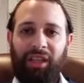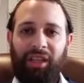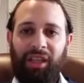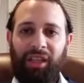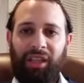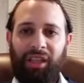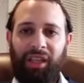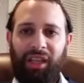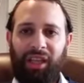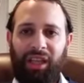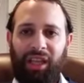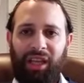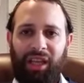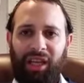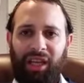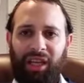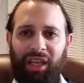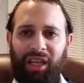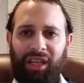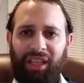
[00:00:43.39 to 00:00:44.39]

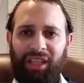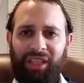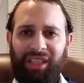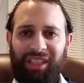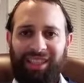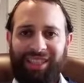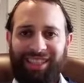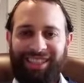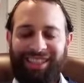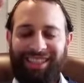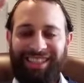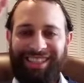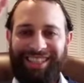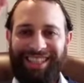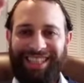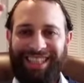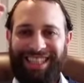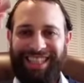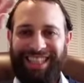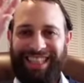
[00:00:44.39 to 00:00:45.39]
La di
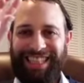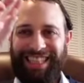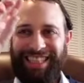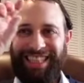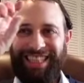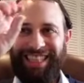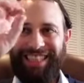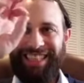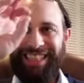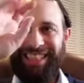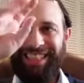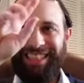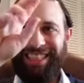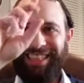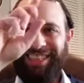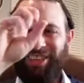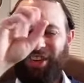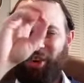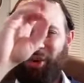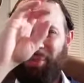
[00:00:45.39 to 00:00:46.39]
da di da di
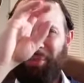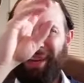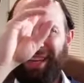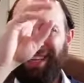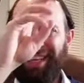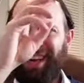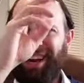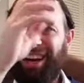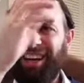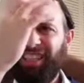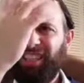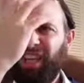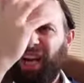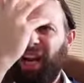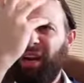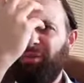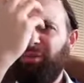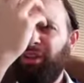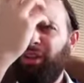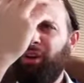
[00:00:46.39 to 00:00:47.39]
da. Oh my gosh, I
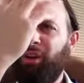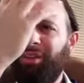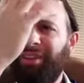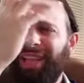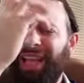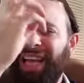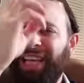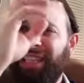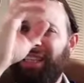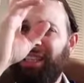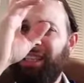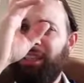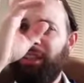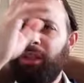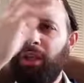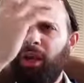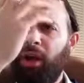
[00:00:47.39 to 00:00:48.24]
really don't like this